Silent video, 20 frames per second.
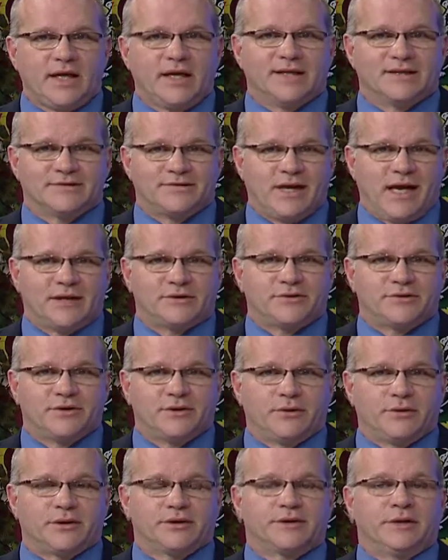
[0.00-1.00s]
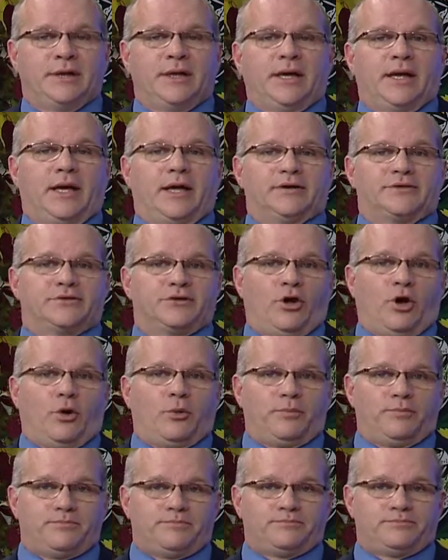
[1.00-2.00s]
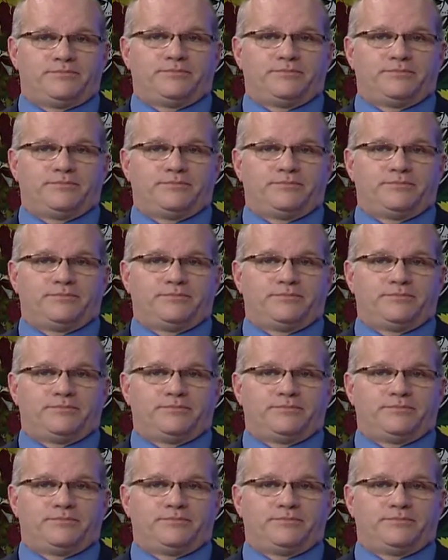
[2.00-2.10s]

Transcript: It's that serious. And so,